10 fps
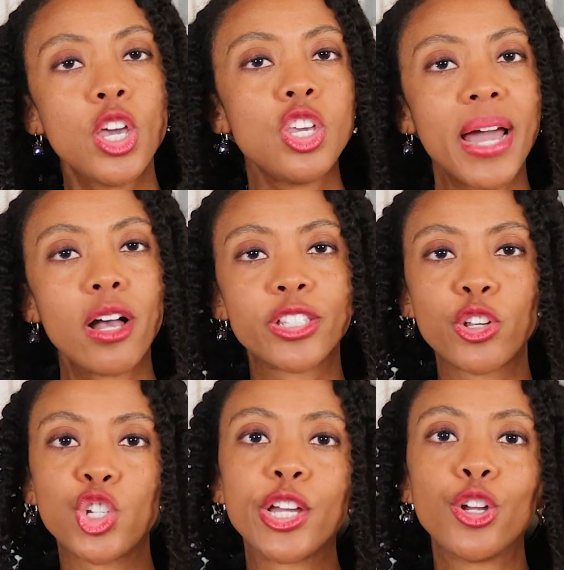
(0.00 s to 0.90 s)
You might
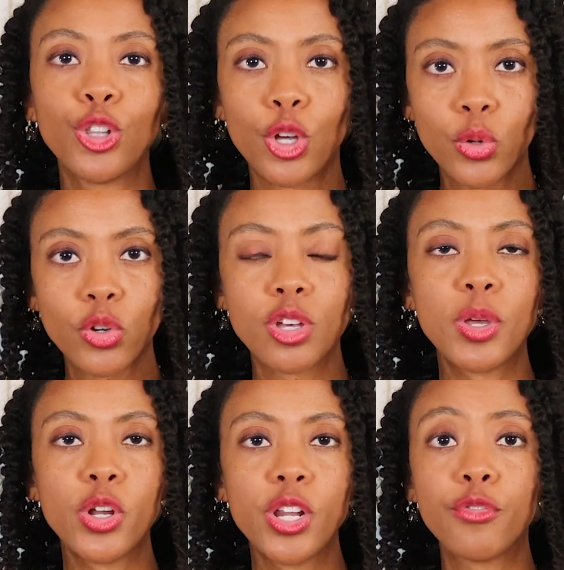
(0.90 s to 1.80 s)
also check your local
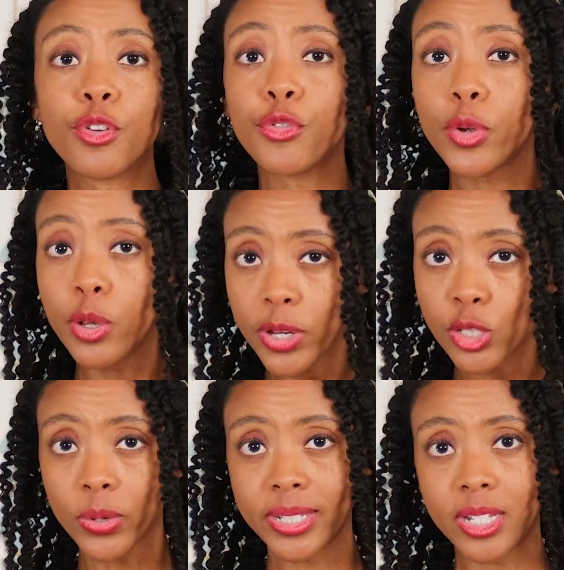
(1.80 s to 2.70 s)
community for free
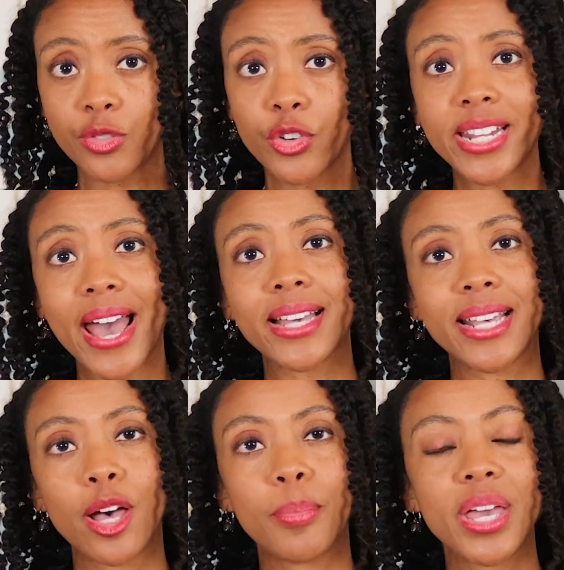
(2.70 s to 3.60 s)
resources for tax
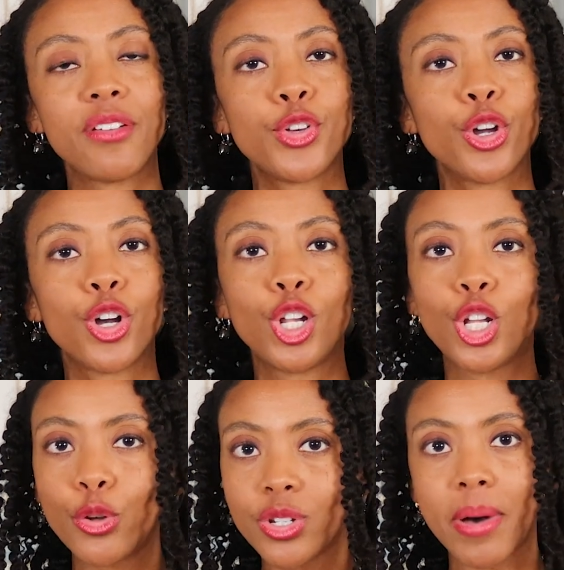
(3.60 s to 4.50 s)
help if you're a
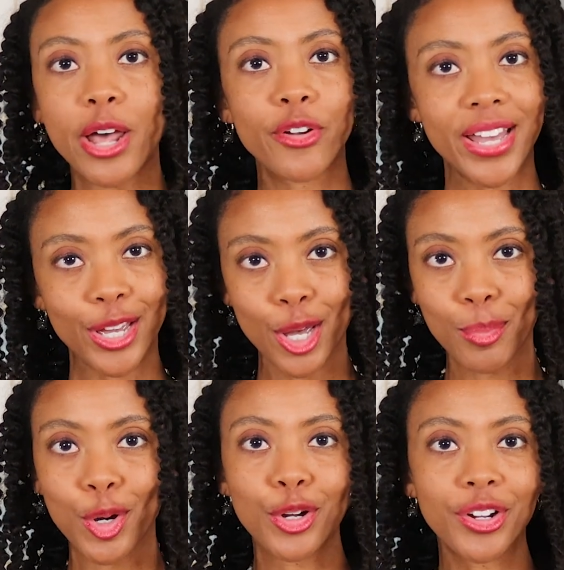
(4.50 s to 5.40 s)
low to moderate
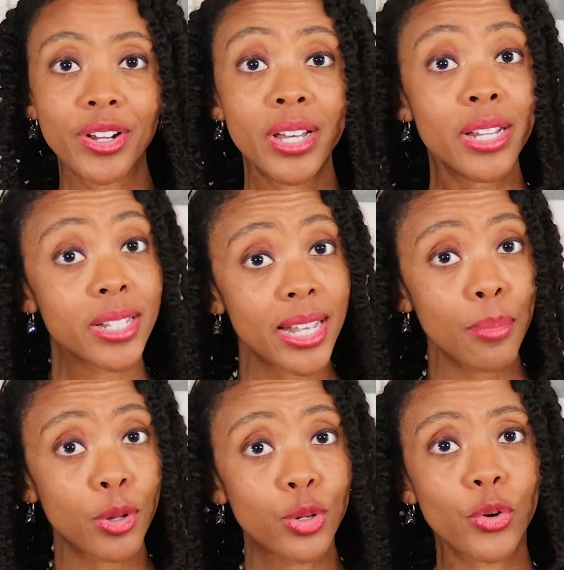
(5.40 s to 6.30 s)
income earner,
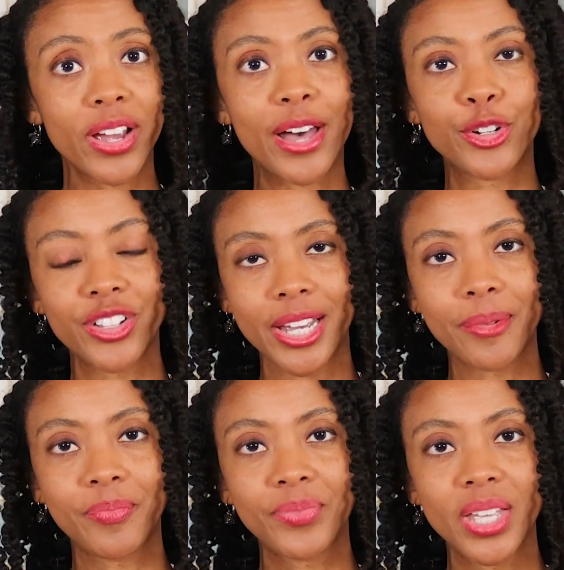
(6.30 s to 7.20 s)
disabled, or
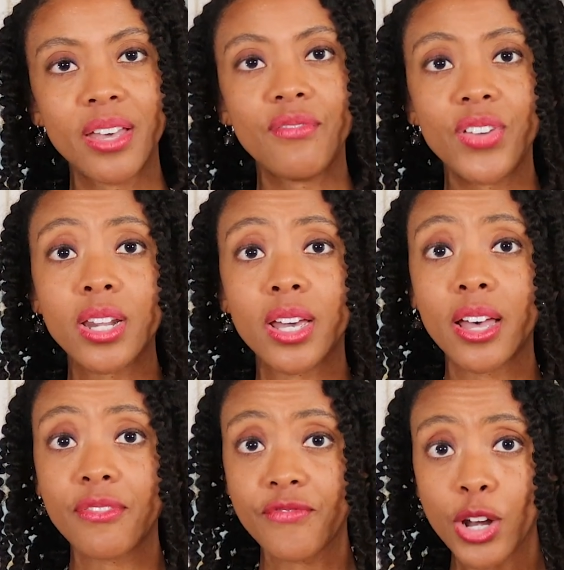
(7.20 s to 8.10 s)
elderly.
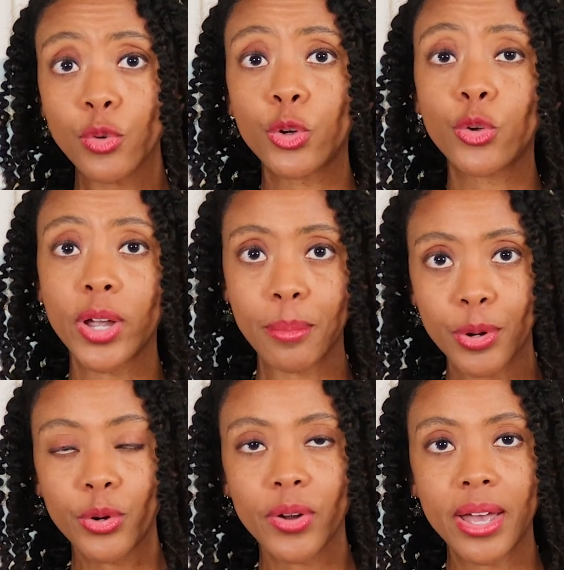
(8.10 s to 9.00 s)
VITA, a federal grant
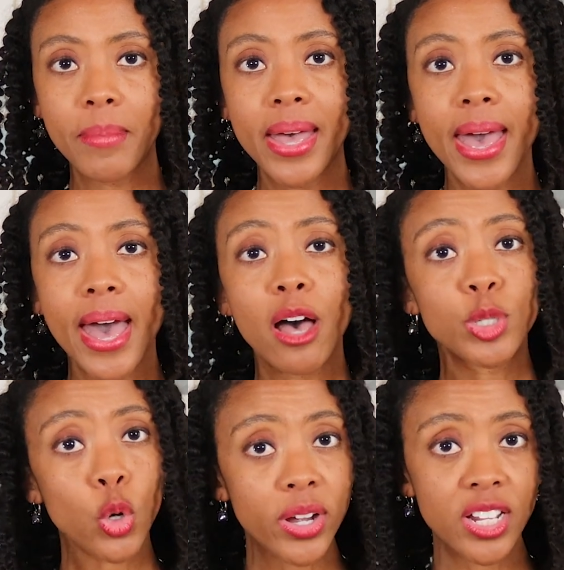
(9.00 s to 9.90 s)
program,
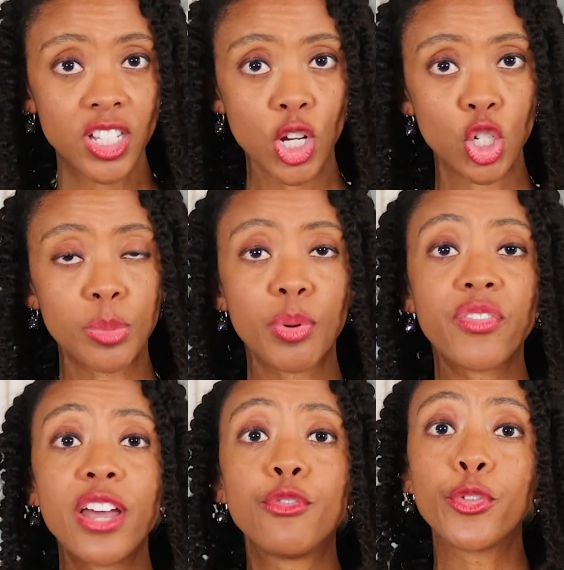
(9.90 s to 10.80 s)
helps organizations
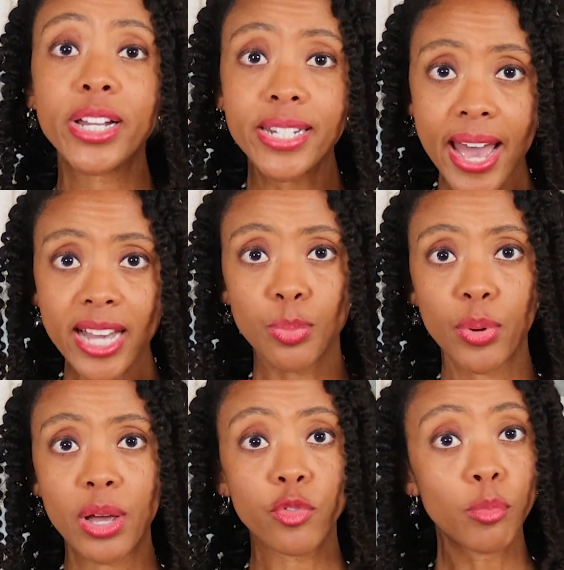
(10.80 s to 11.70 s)
provide free tax
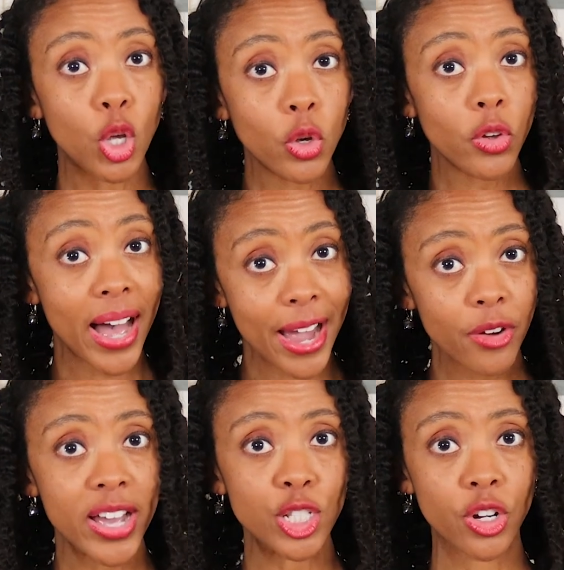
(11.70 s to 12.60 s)
prep from local
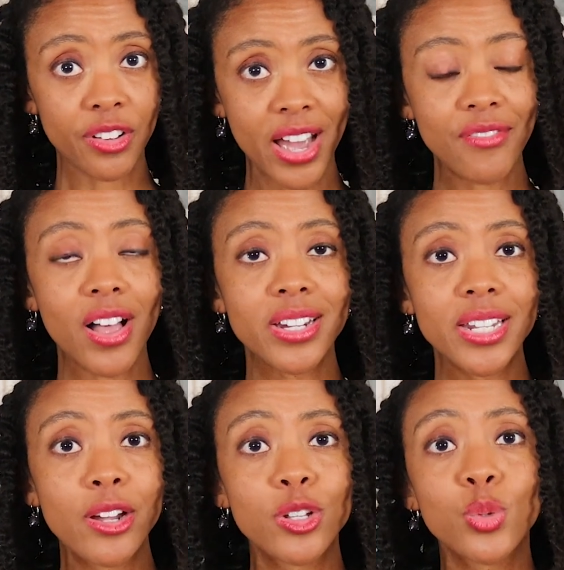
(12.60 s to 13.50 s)
IRS certified
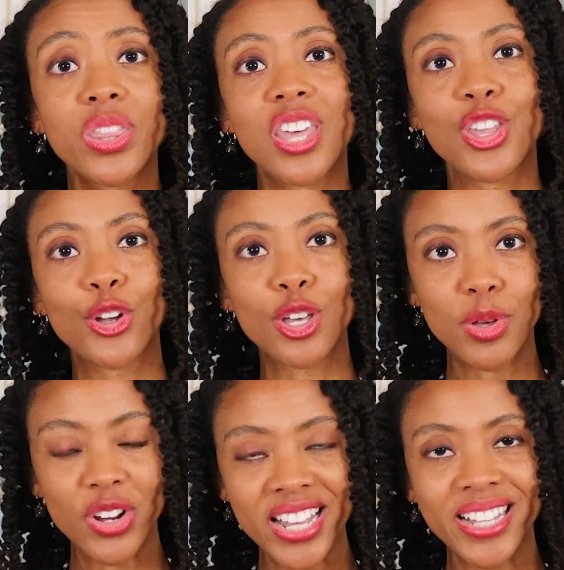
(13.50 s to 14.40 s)
volunteers within their
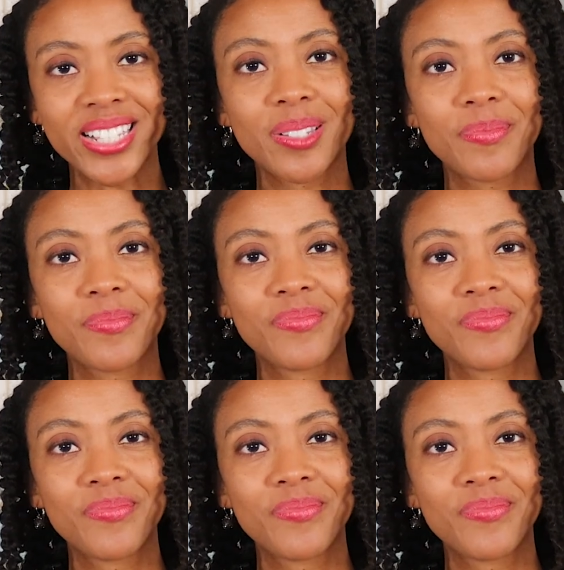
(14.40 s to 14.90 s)
communities.